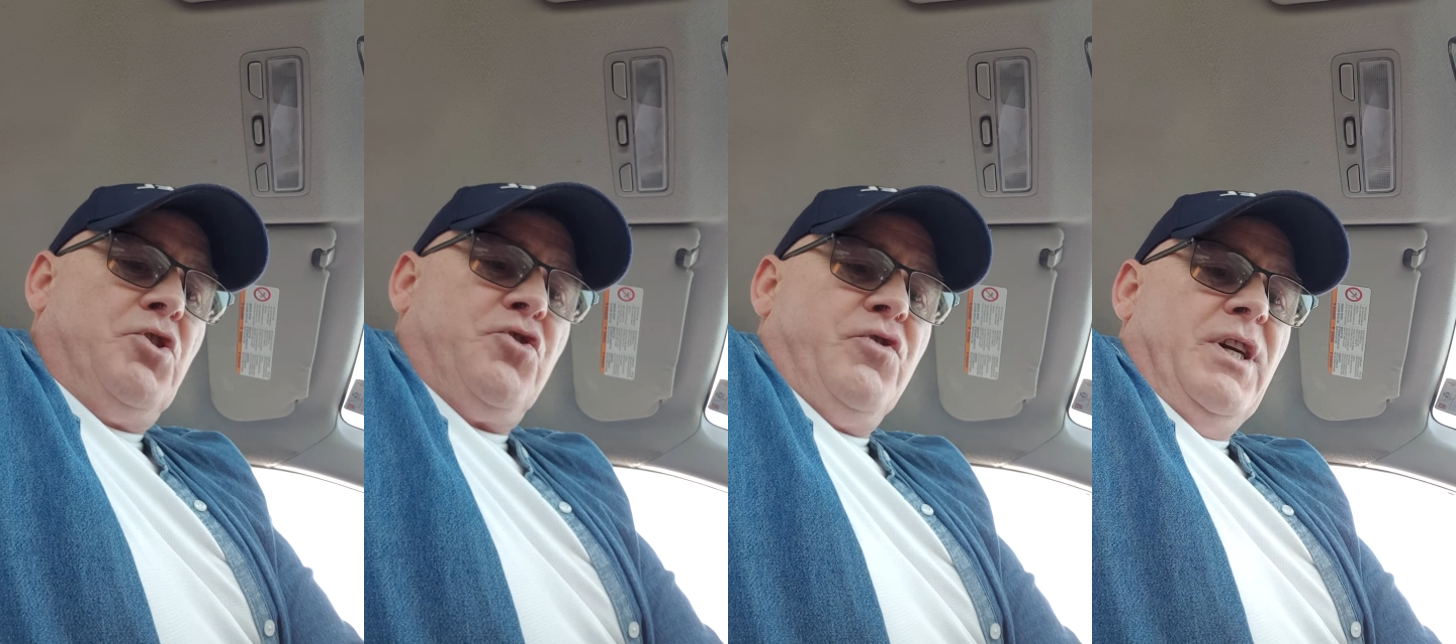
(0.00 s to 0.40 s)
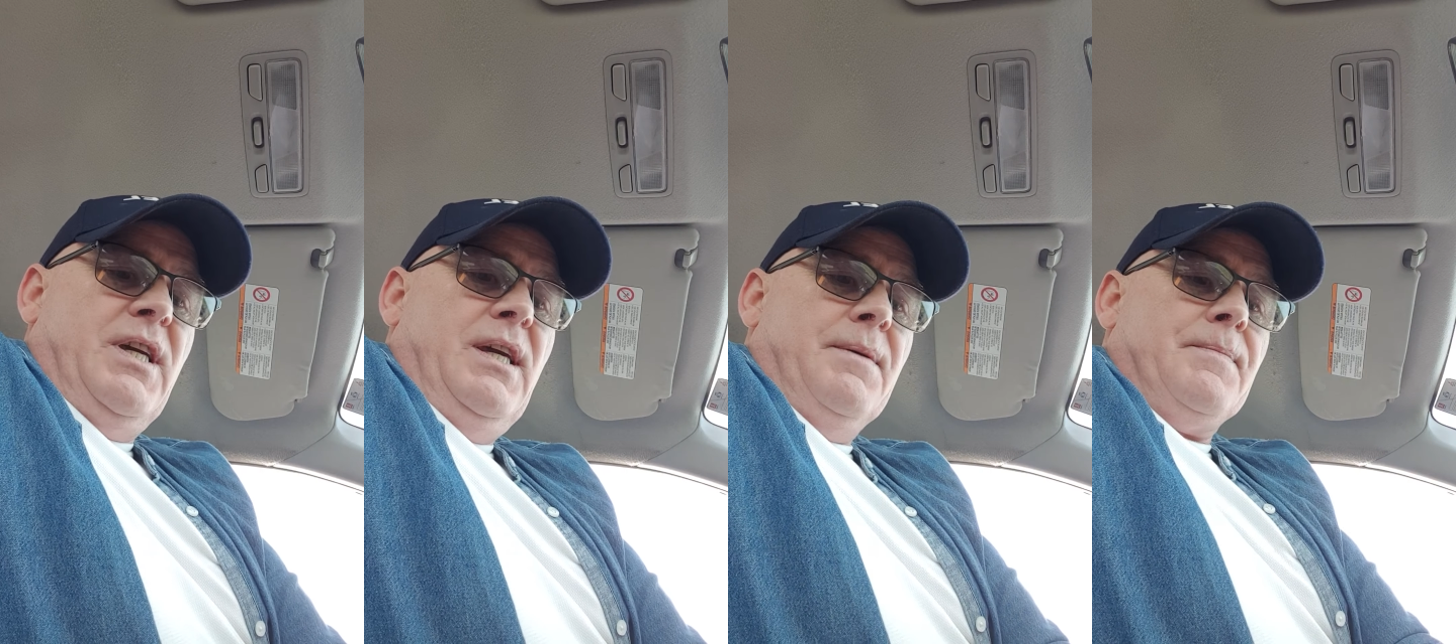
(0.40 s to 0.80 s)

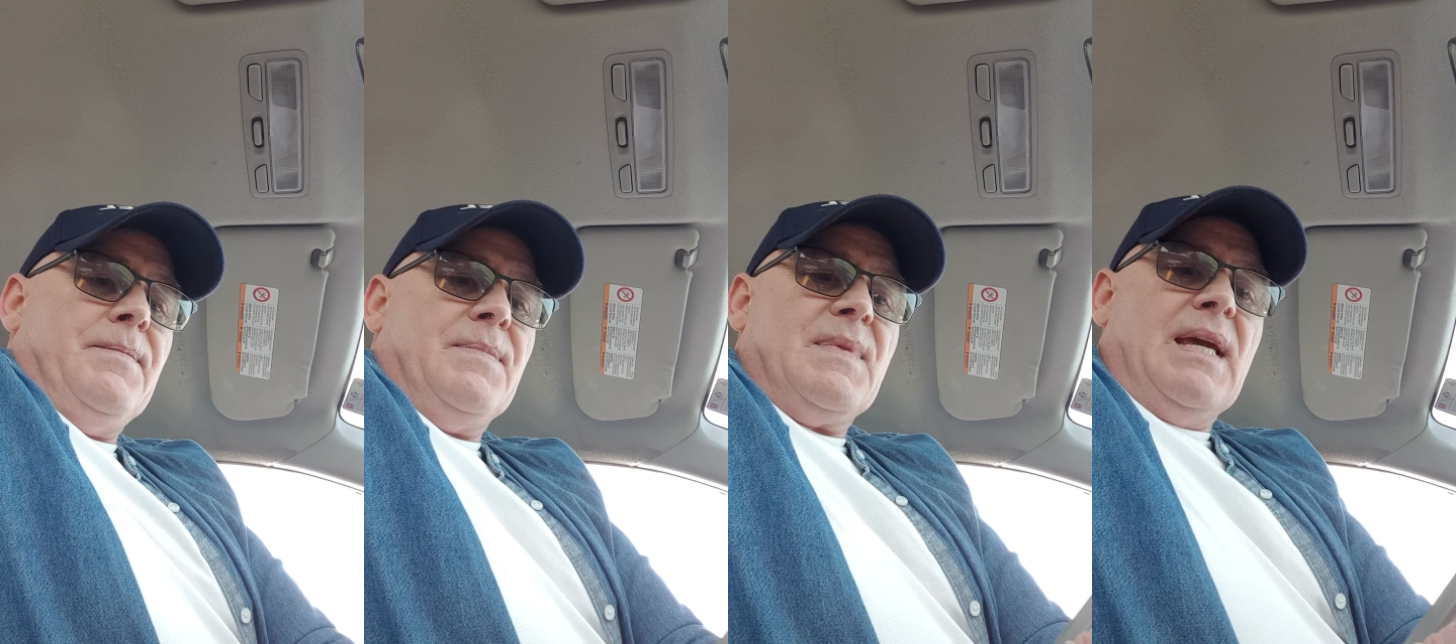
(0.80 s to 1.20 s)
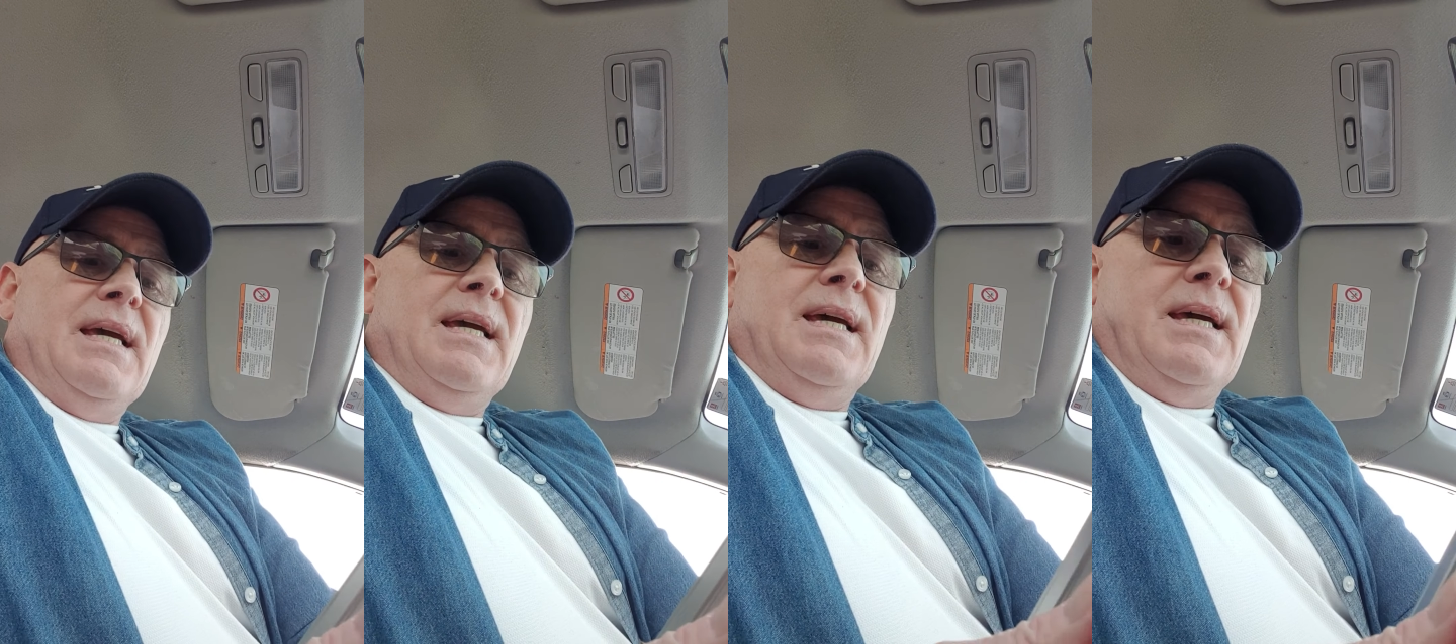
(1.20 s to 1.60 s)
three
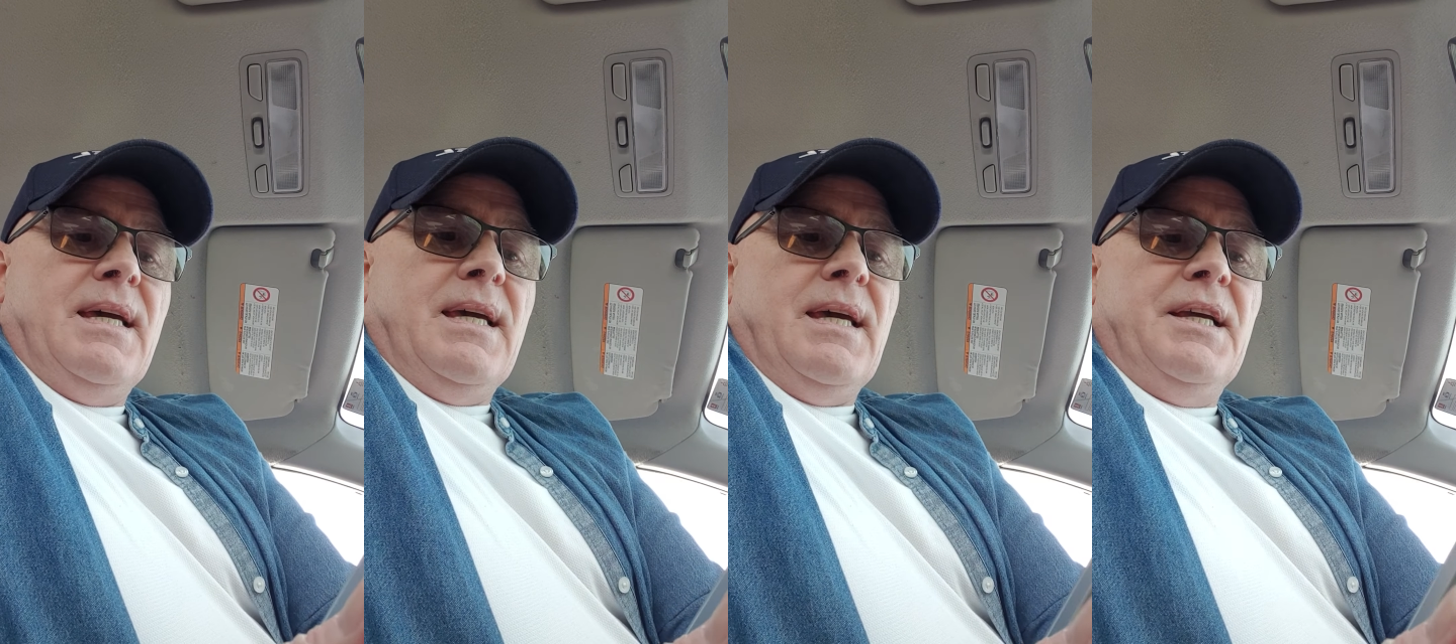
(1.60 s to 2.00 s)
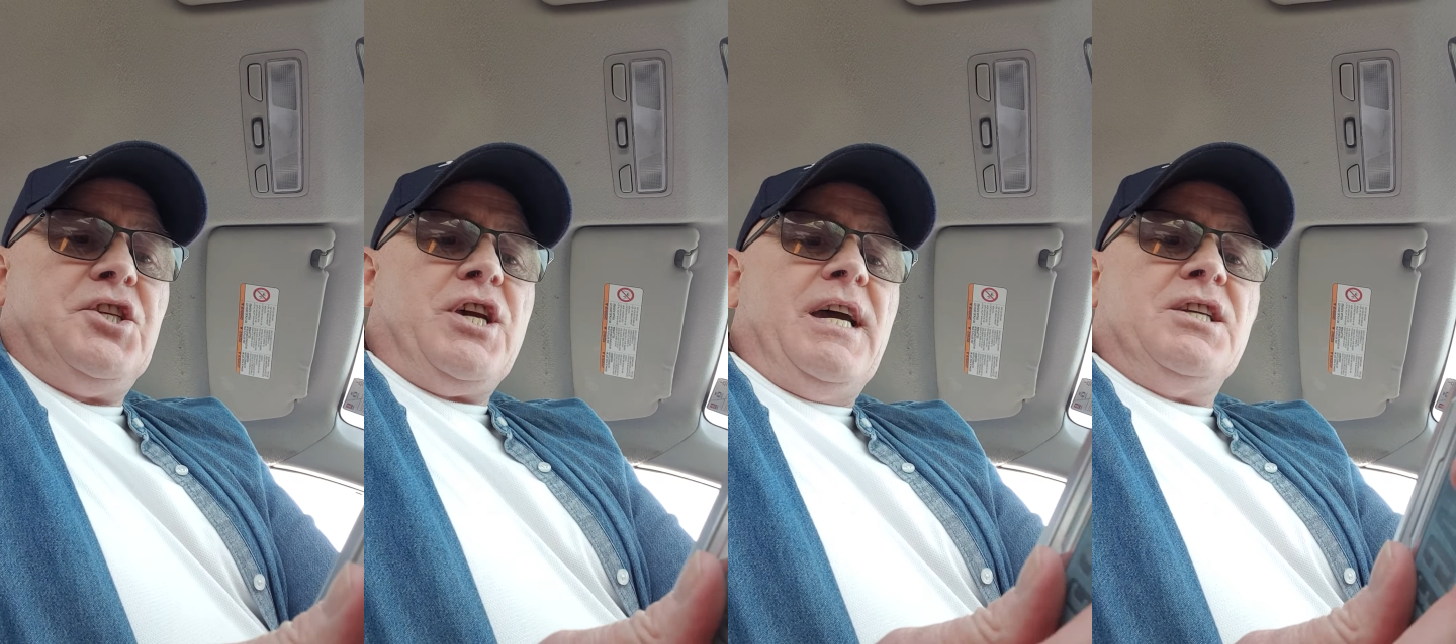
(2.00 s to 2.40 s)
it
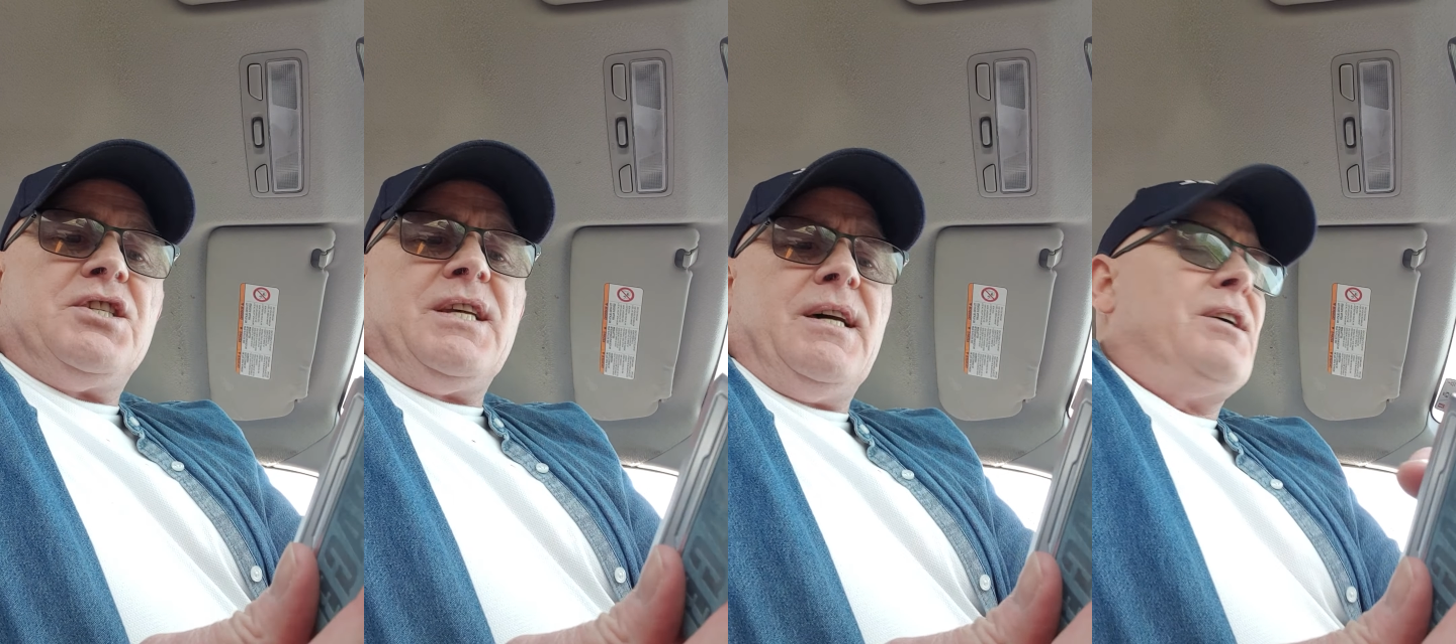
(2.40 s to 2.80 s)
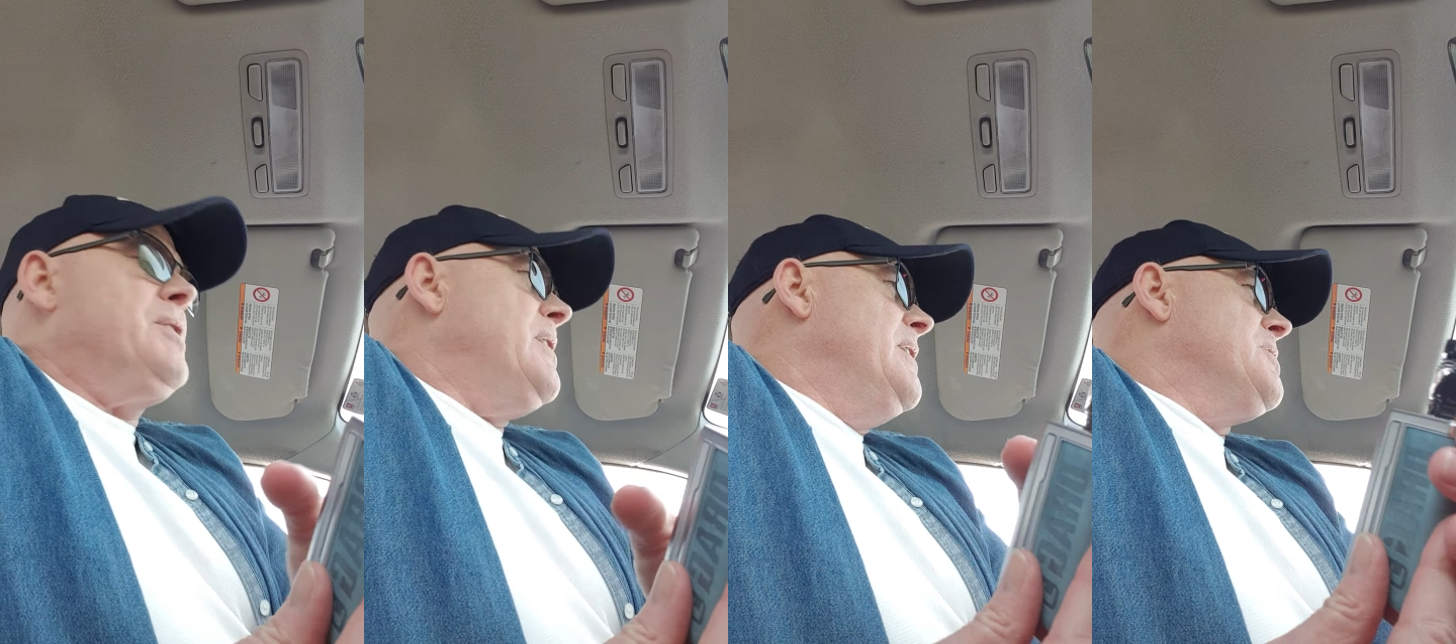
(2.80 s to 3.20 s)
changes it
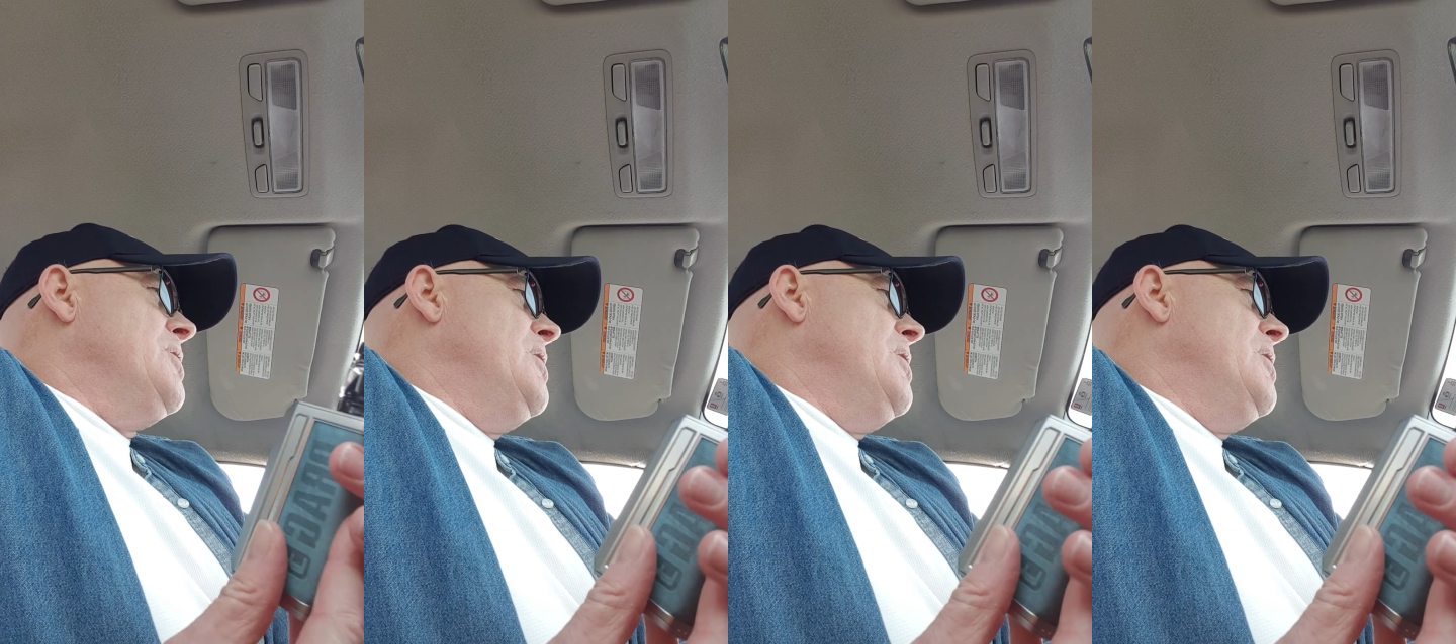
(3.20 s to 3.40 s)
it's,